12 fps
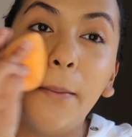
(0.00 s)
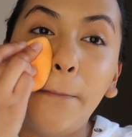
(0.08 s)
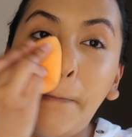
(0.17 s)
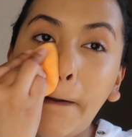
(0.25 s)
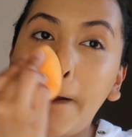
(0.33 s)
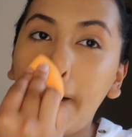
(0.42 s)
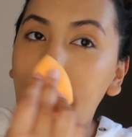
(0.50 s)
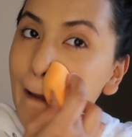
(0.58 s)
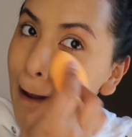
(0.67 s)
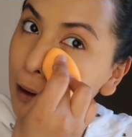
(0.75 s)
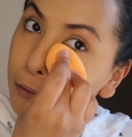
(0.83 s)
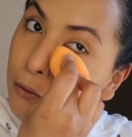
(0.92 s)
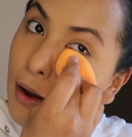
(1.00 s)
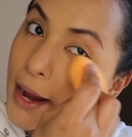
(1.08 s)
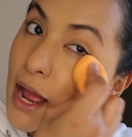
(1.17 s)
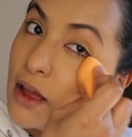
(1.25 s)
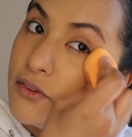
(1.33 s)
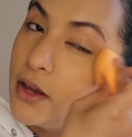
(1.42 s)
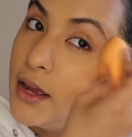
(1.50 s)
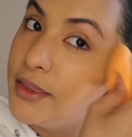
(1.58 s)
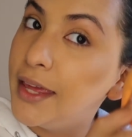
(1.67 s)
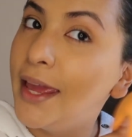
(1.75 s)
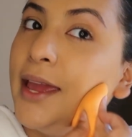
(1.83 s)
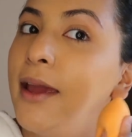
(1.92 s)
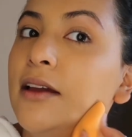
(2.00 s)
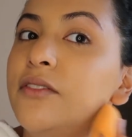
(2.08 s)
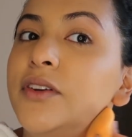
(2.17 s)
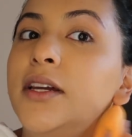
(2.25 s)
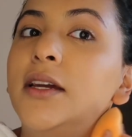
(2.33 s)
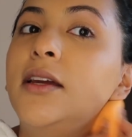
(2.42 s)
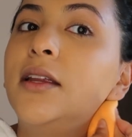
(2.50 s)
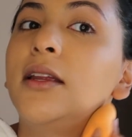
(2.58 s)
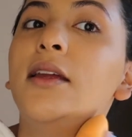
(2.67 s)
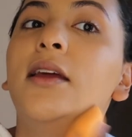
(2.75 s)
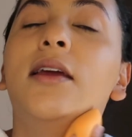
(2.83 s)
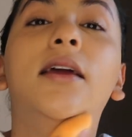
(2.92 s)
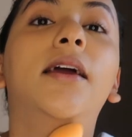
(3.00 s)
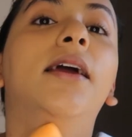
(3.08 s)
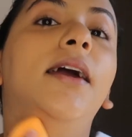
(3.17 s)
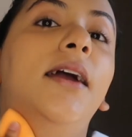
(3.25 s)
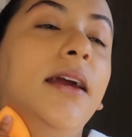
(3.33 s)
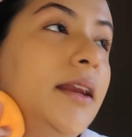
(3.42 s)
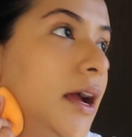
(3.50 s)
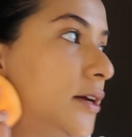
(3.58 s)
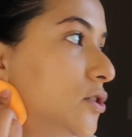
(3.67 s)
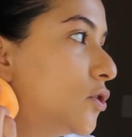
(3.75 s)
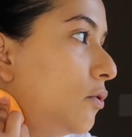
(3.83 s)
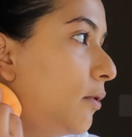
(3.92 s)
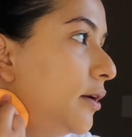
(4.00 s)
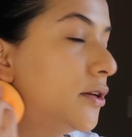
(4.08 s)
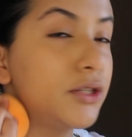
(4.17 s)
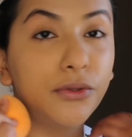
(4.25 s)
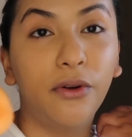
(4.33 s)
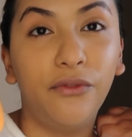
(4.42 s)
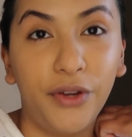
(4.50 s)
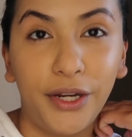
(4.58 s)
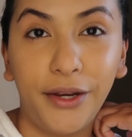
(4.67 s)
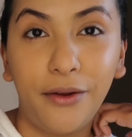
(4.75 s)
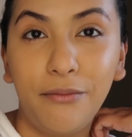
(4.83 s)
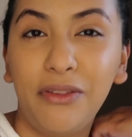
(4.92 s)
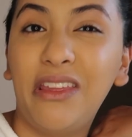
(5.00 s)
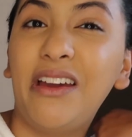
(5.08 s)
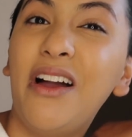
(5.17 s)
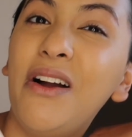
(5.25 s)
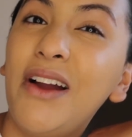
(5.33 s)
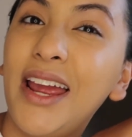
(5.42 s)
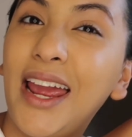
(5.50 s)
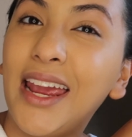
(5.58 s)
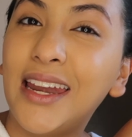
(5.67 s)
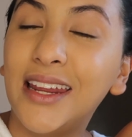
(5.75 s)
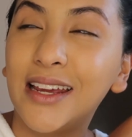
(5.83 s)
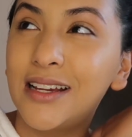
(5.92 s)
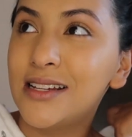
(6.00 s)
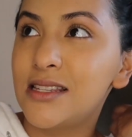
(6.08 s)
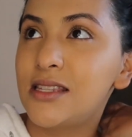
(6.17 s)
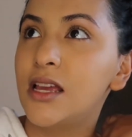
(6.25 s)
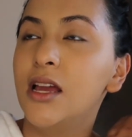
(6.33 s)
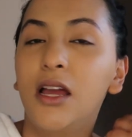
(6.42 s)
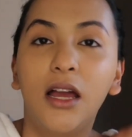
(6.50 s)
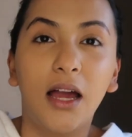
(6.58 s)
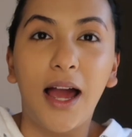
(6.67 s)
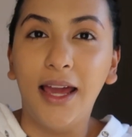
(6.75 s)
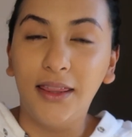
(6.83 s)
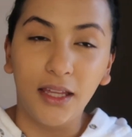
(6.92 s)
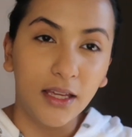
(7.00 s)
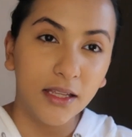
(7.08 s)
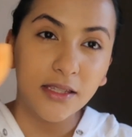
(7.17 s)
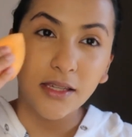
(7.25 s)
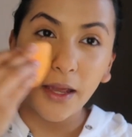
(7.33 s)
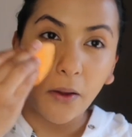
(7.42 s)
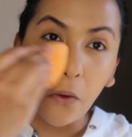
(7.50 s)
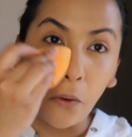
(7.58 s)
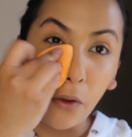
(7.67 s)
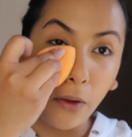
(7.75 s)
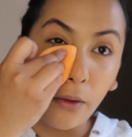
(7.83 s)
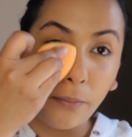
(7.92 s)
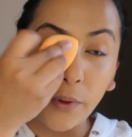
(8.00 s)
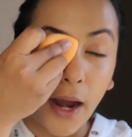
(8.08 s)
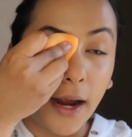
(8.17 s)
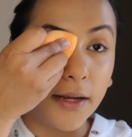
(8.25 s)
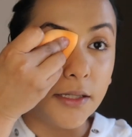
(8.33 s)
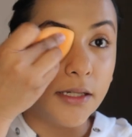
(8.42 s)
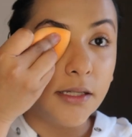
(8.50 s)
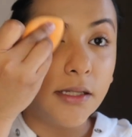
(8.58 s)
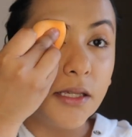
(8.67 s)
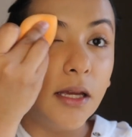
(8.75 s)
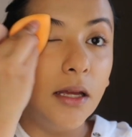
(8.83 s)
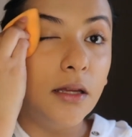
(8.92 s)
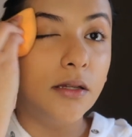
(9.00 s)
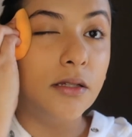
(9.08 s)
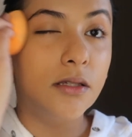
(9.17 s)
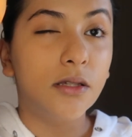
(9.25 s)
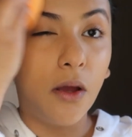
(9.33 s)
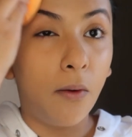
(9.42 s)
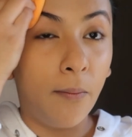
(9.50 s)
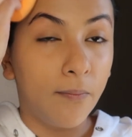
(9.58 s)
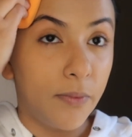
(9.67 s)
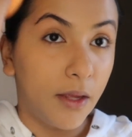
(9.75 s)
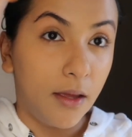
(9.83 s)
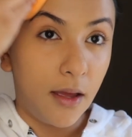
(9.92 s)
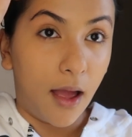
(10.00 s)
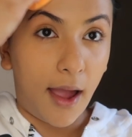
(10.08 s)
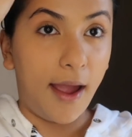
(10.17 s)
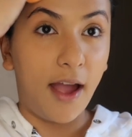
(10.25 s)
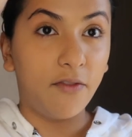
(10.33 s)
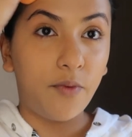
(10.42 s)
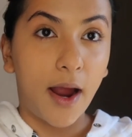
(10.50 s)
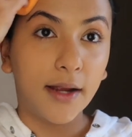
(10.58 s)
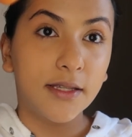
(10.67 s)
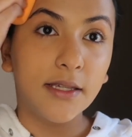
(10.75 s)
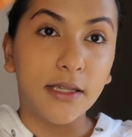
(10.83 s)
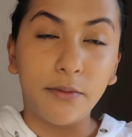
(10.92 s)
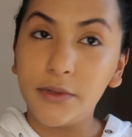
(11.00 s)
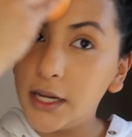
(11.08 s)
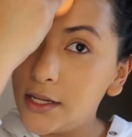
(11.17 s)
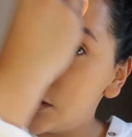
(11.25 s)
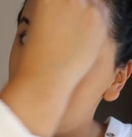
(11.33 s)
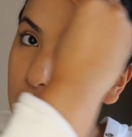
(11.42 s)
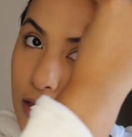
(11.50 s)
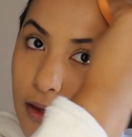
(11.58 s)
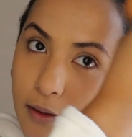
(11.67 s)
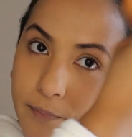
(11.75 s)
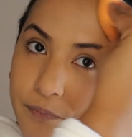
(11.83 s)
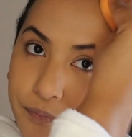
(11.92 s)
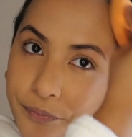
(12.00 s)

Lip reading: But I don't know, I haven't gotten the hang of it. And I don't want to do a video and be like, oh, I hate it, because I think it's like all practice. So I have practiced some days with it,